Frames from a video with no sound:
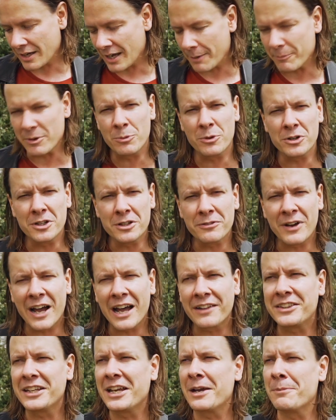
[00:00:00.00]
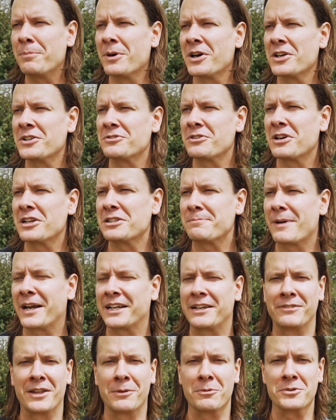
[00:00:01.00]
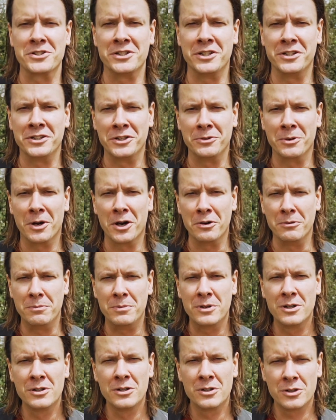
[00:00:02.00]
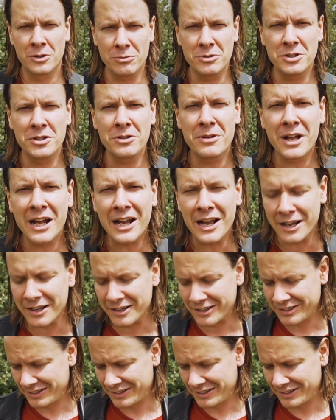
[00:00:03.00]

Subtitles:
And we wouldn't have had The Empire Strikes Back if there wasn't A New Hope. Who knew that?